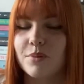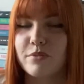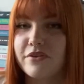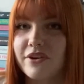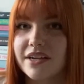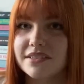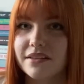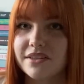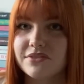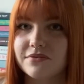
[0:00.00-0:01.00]
Before I start
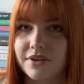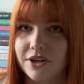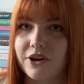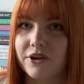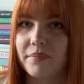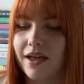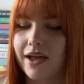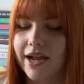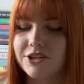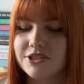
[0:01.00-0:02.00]
this video,
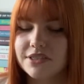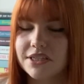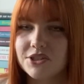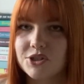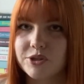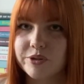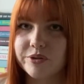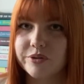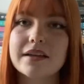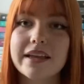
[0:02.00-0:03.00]
I just need
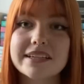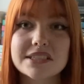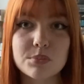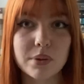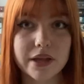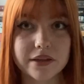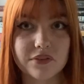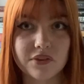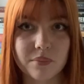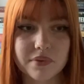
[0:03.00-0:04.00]
to explain
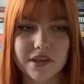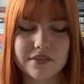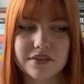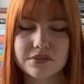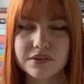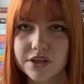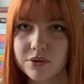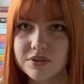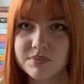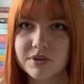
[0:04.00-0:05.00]
something. This video
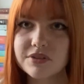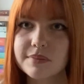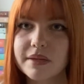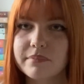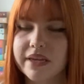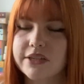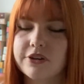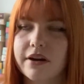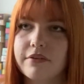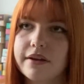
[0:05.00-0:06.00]
was supposed to be me trying
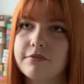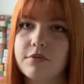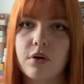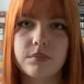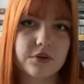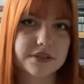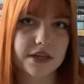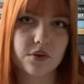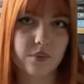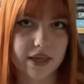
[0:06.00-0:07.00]
to read 4 books in
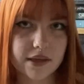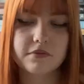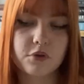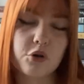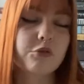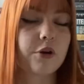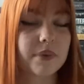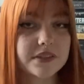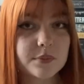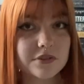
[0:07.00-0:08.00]
a week, 4
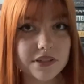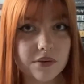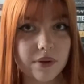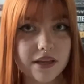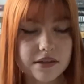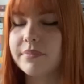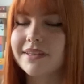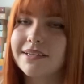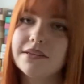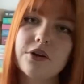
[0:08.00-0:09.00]
romance books in a week, but
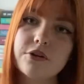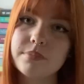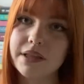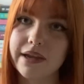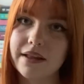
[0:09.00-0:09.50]
that didn't go to plan.